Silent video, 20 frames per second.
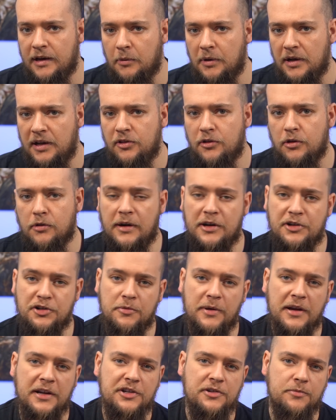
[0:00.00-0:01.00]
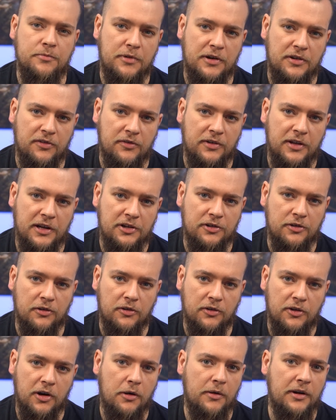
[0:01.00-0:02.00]
Now, in the graduation
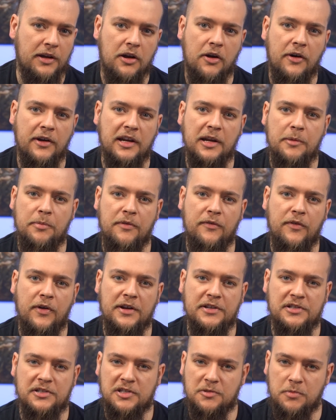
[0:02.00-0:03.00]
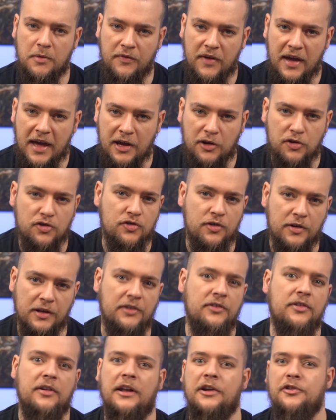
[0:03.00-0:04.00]
presentation, Turek kindly provides us with extra
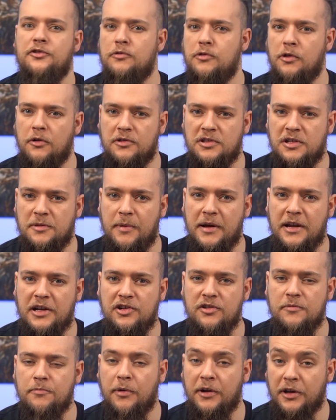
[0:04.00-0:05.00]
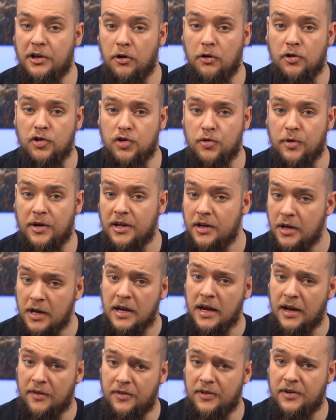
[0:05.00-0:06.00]
intellectual constipation by conjuring
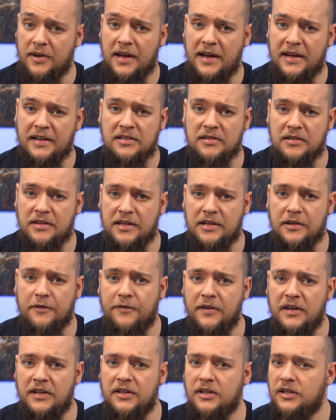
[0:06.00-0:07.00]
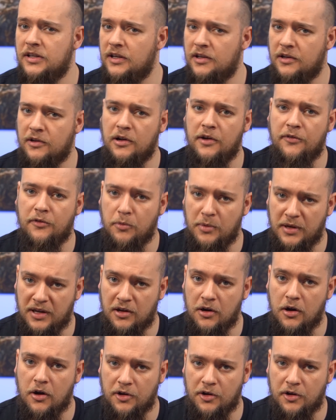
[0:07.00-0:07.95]
and then hastily defeating yet another weak